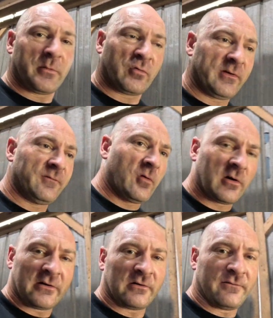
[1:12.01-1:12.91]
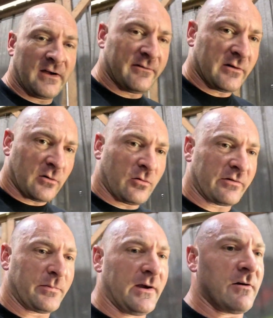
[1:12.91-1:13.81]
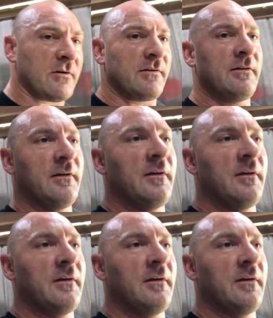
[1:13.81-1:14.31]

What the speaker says: between 400 and 500 horsepower.